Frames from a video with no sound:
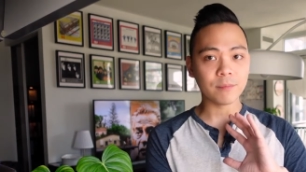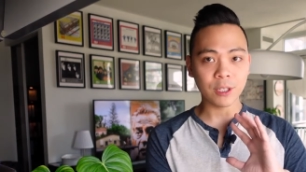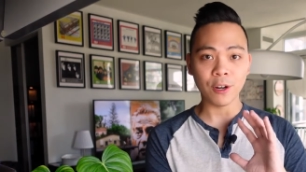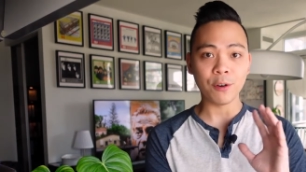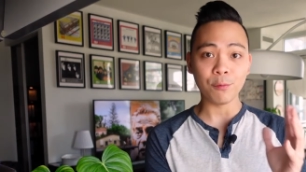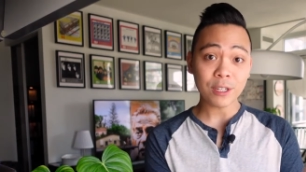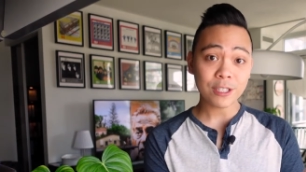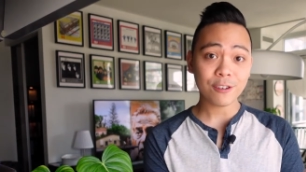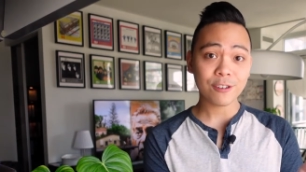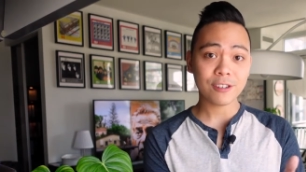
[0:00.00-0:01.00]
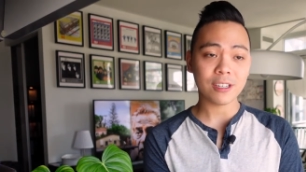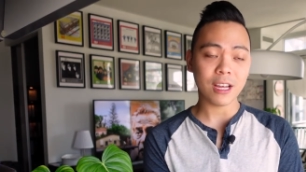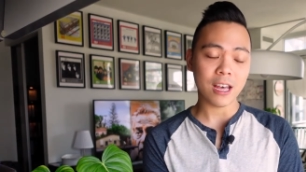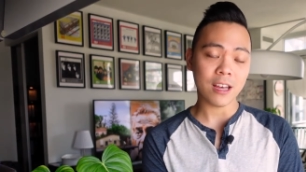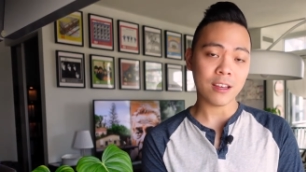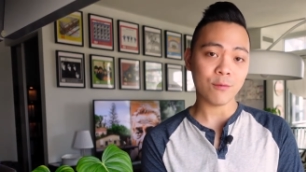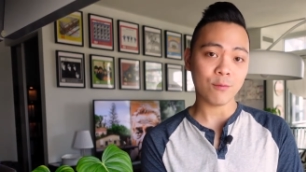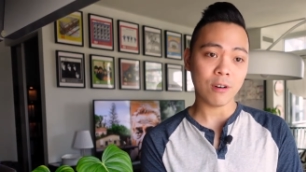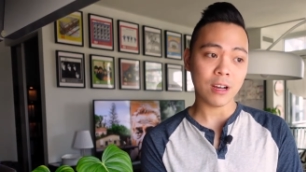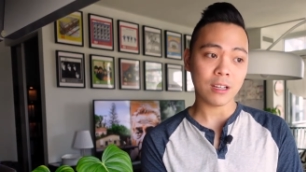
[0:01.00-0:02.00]
you know, researched and
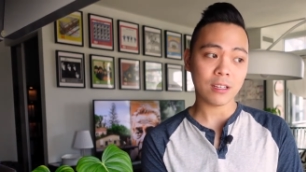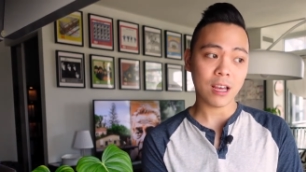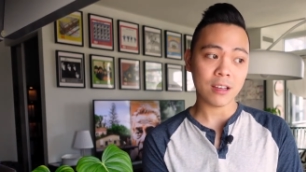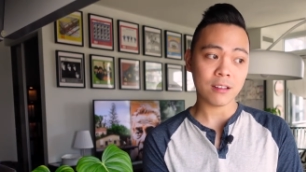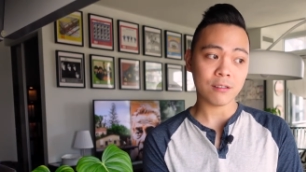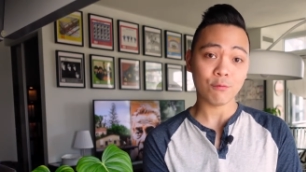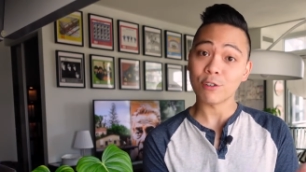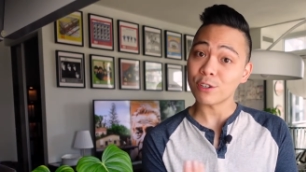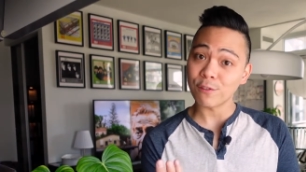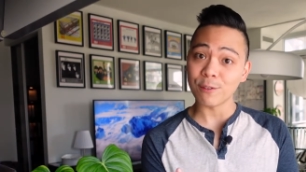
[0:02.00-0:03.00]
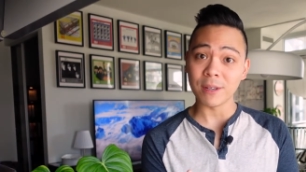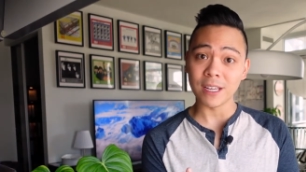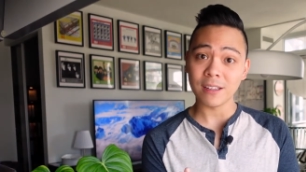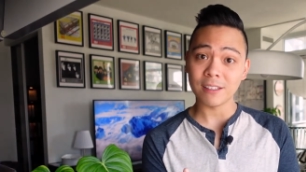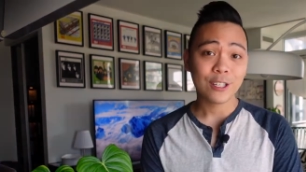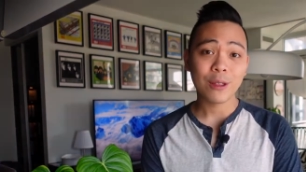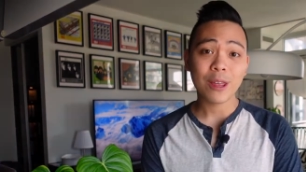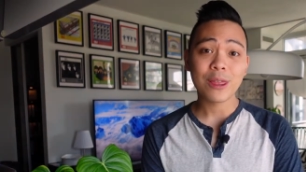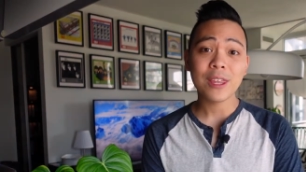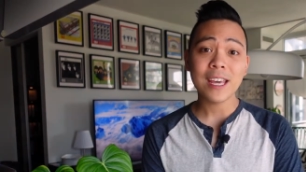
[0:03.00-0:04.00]
what has worked for me. So the
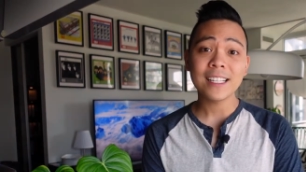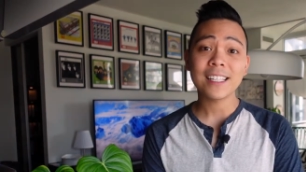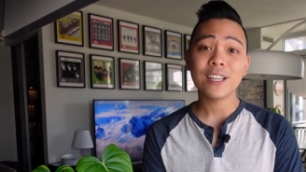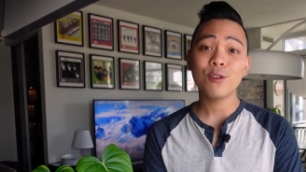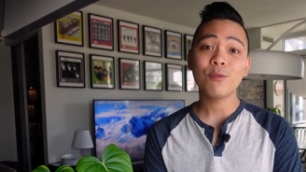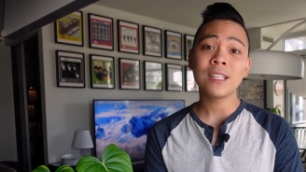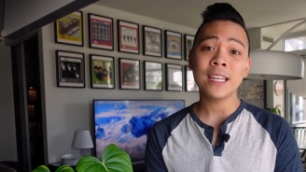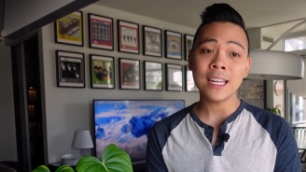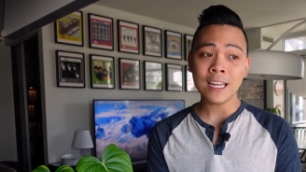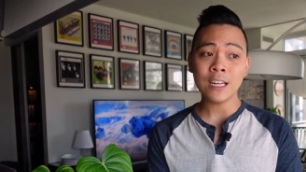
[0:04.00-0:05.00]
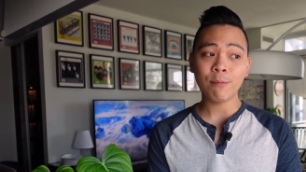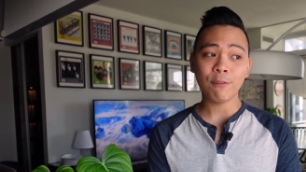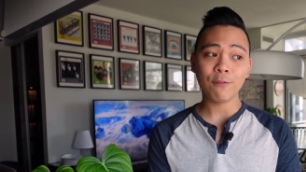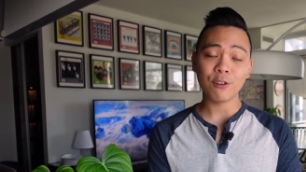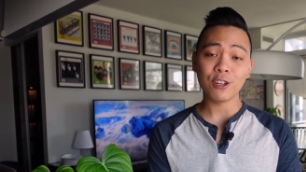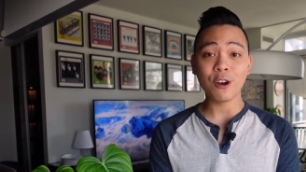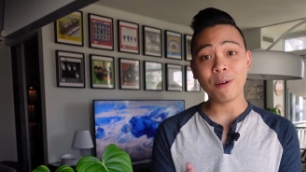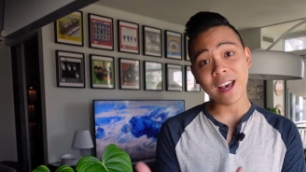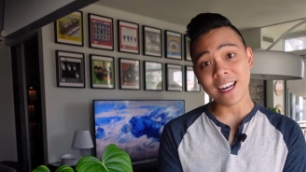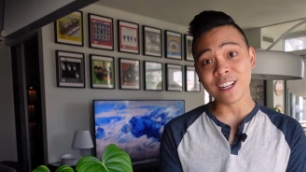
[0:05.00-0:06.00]
things that you will need before you
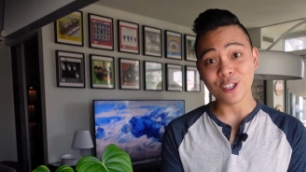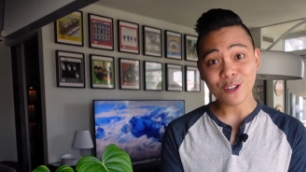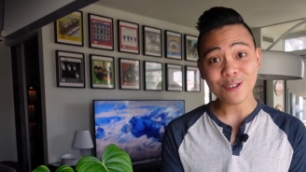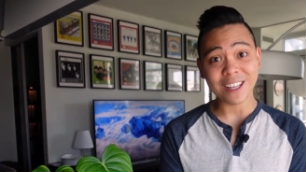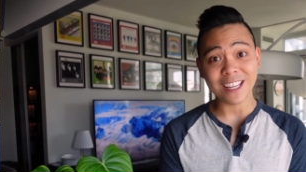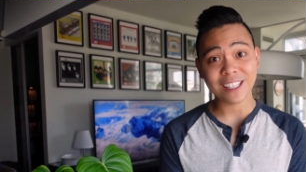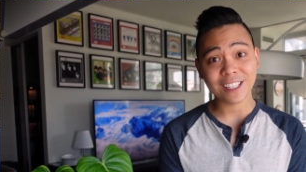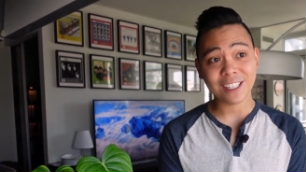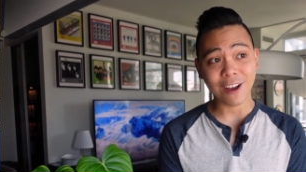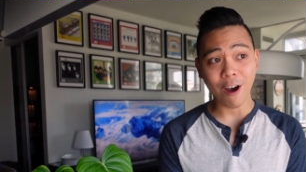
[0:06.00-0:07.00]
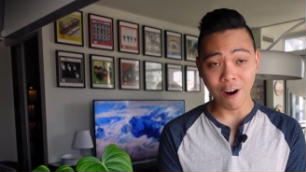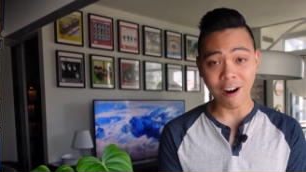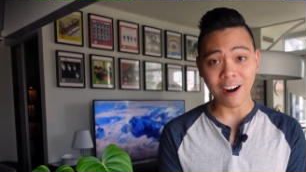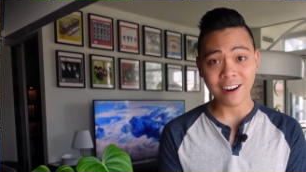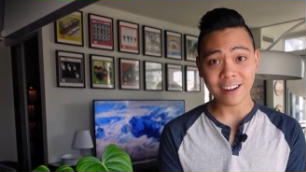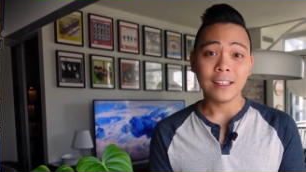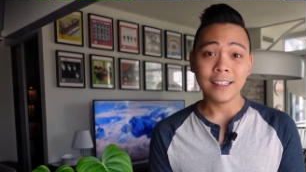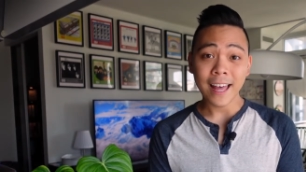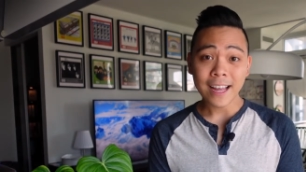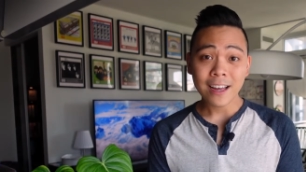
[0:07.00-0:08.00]
go ahead and do this are
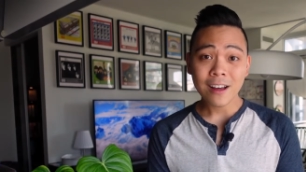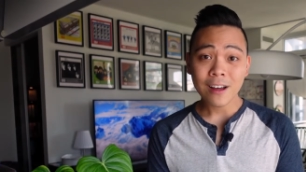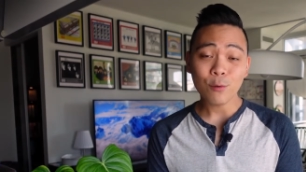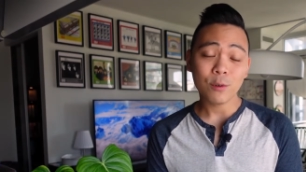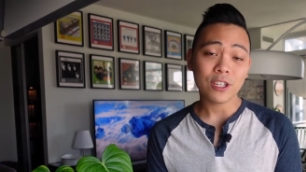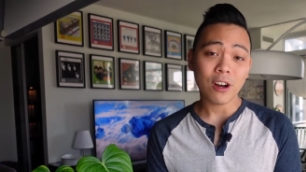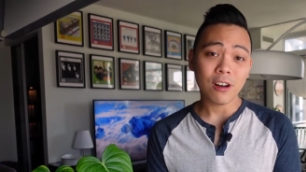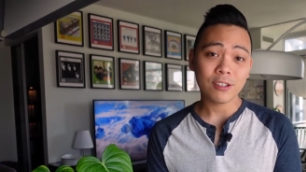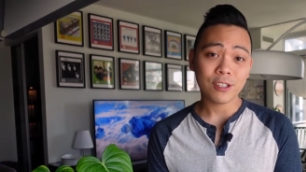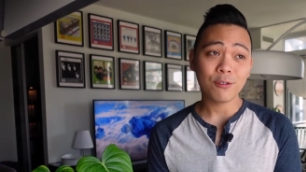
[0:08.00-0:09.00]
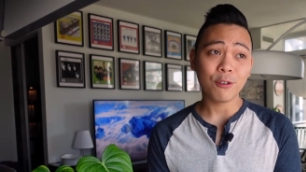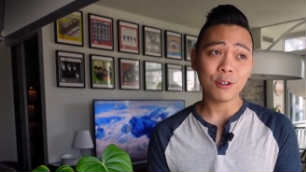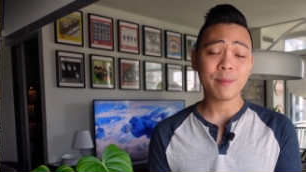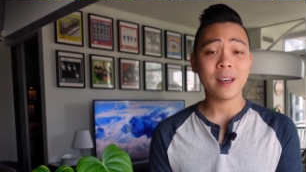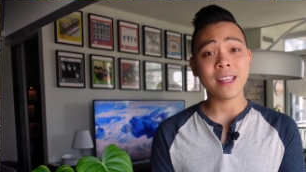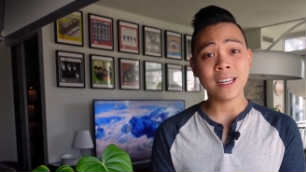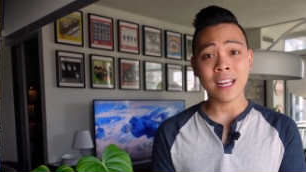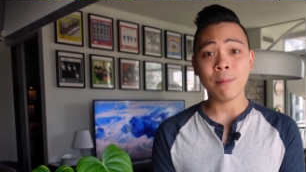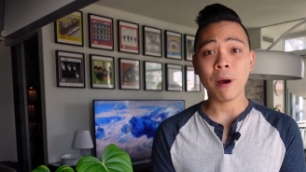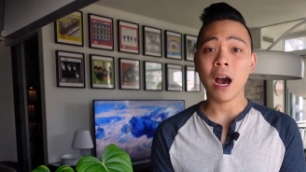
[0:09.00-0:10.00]
LECA, which also goes by the
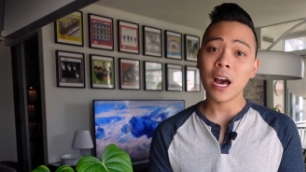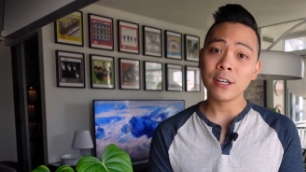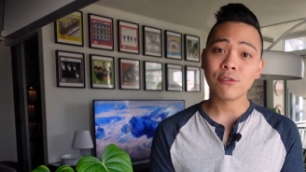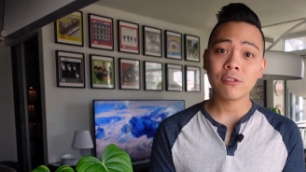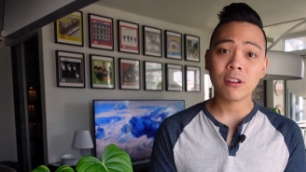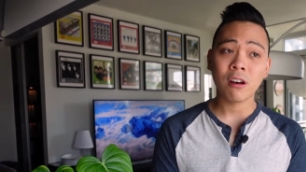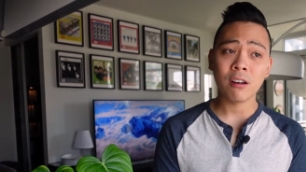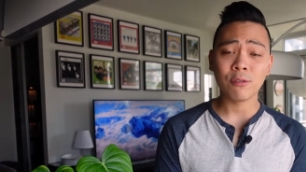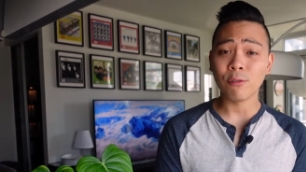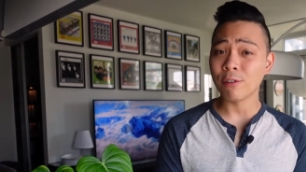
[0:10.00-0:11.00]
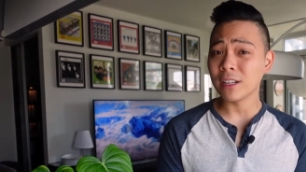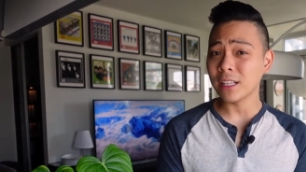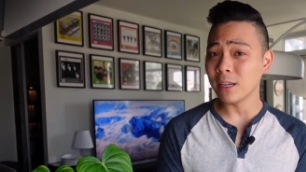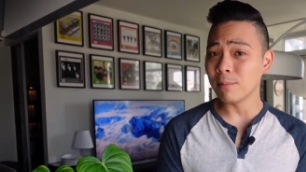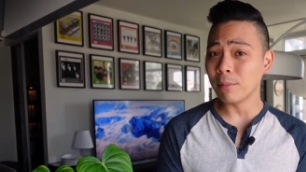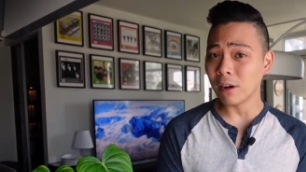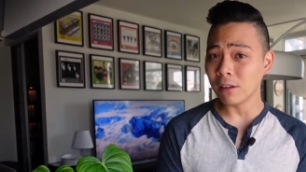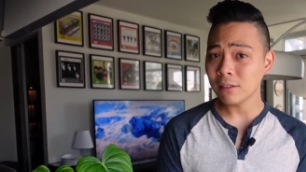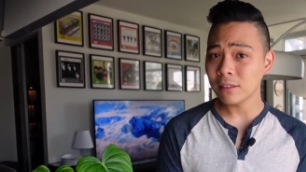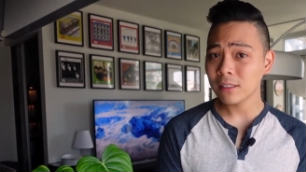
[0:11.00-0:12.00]
name Hydroton or clay
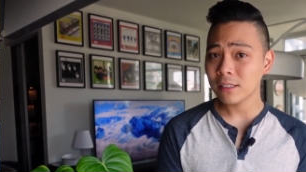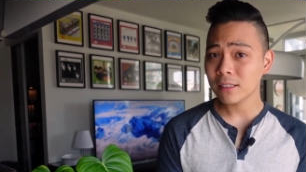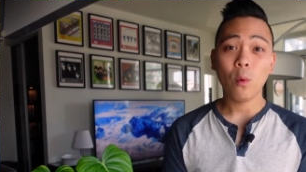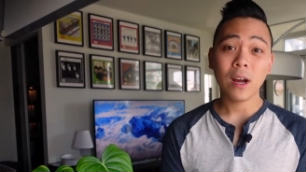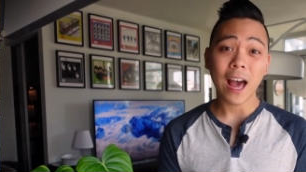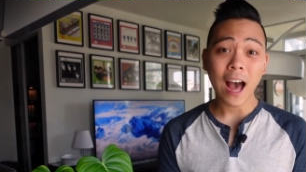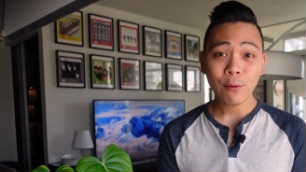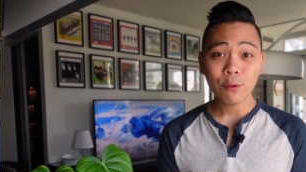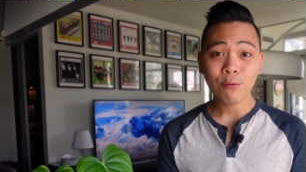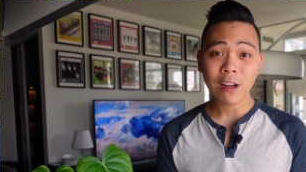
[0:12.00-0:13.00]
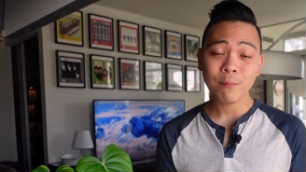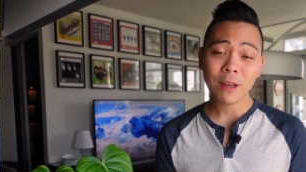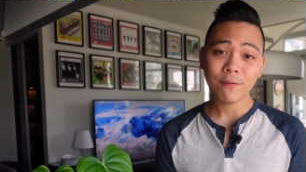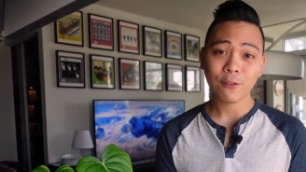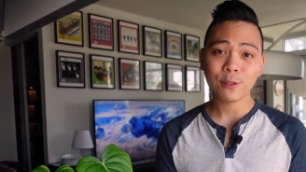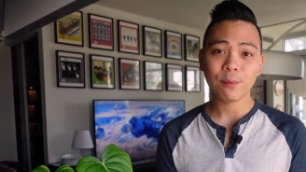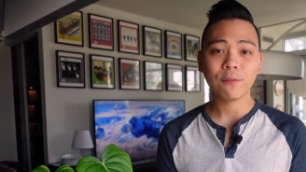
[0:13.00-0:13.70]
balls. What I would recommend first